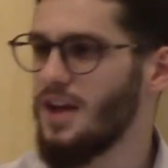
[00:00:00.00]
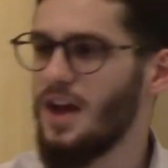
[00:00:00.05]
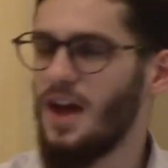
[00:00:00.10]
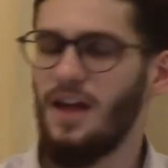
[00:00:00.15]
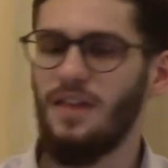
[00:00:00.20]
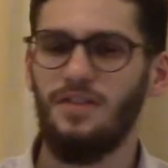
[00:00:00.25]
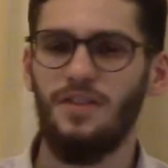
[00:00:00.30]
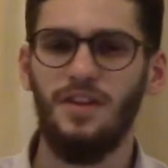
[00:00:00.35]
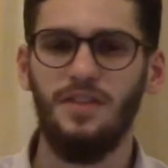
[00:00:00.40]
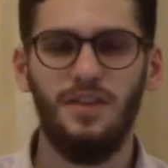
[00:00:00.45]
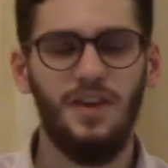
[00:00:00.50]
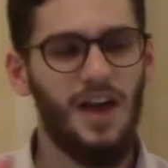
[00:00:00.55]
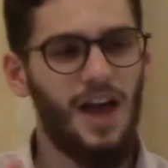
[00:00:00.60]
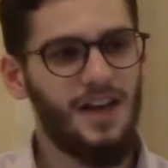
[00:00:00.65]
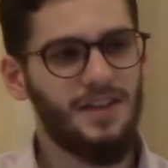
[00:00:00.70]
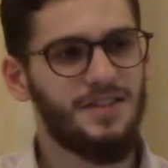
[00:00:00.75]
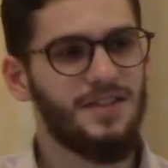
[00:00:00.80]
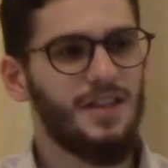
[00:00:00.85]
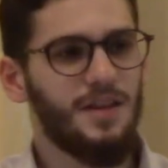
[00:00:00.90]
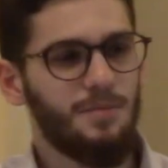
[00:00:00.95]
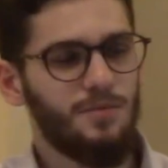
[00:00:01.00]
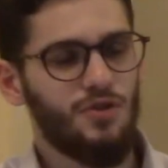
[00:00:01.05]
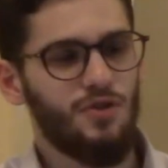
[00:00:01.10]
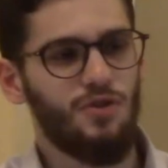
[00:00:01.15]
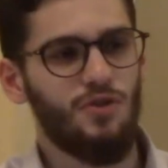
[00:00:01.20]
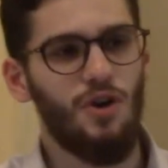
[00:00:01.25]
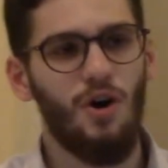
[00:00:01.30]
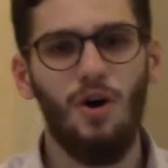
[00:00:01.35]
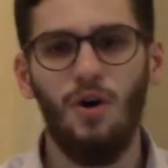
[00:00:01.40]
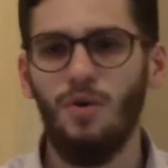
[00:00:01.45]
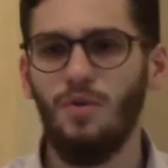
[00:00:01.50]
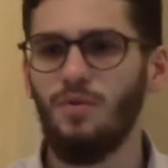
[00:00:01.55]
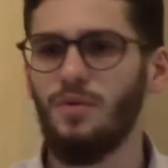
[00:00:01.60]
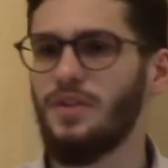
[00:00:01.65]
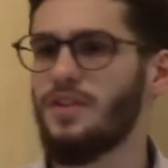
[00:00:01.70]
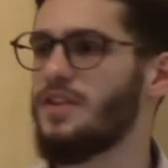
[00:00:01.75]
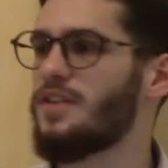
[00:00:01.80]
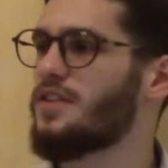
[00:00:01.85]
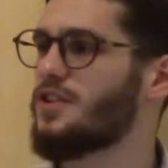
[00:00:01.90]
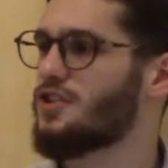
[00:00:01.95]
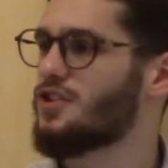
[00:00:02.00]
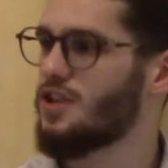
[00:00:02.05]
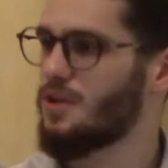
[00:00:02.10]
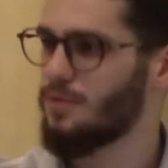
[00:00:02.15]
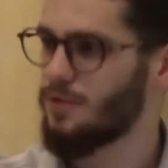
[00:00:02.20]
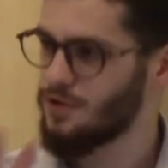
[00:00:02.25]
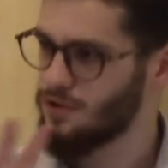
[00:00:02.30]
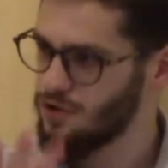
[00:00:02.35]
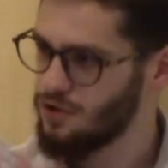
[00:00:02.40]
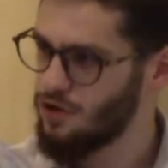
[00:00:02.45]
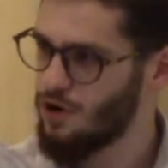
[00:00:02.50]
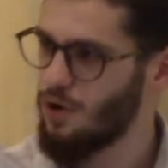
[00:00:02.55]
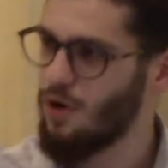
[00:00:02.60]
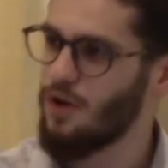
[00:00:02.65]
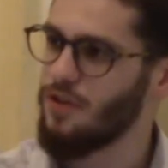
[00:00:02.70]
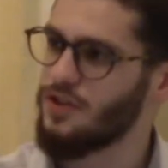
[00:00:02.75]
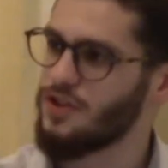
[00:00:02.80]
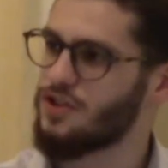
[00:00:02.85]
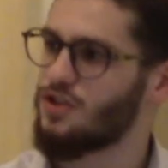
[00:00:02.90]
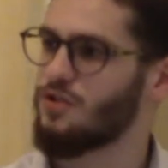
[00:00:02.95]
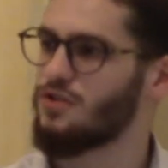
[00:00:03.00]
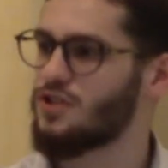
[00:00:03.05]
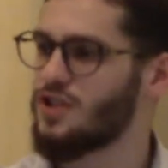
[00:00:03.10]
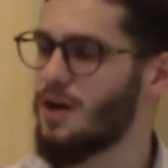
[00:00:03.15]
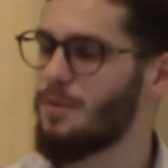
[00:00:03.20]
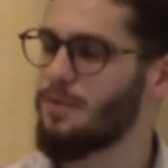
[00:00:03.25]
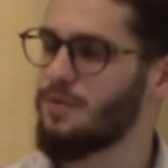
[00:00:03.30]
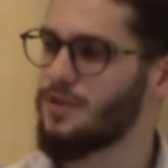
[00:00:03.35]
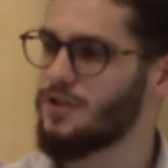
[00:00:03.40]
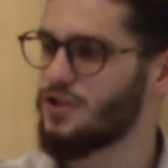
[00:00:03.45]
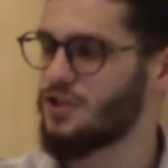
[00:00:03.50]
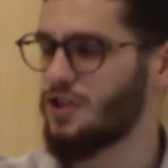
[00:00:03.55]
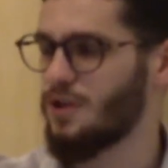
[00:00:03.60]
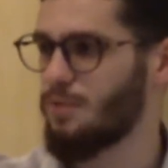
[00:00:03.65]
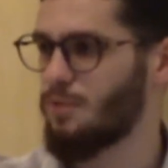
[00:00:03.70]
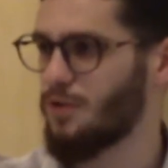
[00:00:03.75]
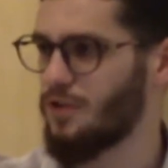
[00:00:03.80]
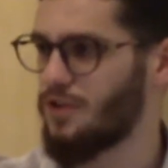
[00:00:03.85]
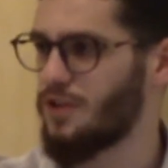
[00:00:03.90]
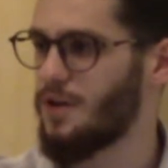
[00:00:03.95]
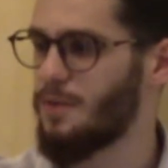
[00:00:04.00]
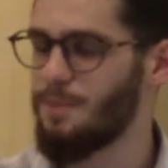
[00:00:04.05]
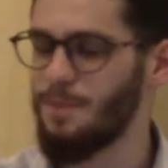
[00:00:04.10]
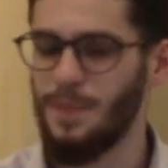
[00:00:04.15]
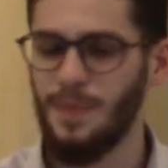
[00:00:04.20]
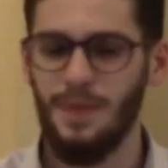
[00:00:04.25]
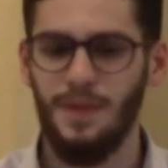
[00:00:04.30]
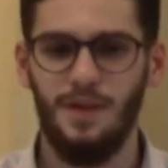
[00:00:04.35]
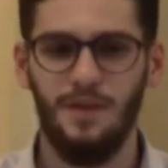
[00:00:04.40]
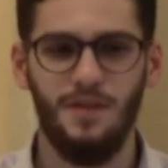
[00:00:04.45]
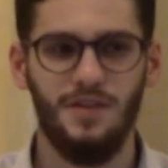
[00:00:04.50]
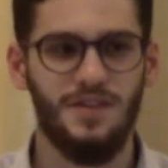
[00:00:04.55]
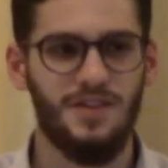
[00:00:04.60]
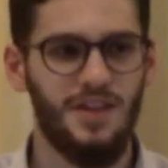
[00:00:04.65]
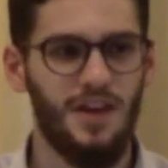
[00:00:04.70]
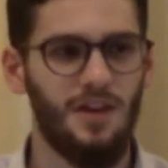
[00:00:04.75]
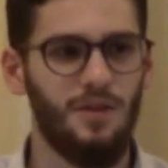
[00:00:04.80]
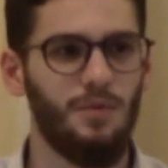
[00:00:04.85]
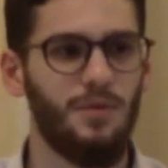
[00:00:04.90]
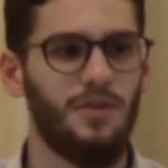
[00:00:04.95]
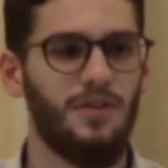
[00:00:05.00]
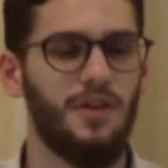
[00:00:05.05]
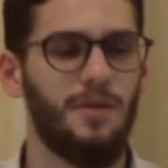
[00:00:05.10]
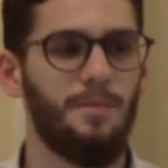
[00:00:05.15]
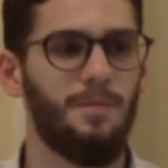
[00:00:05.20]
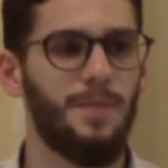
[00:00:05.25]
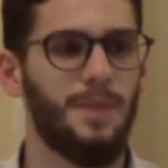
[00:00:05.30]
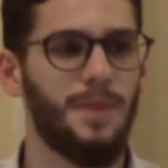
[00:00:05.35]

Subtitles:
And then they asked them to go within the ship, to go on top of the ship with them, sail with them.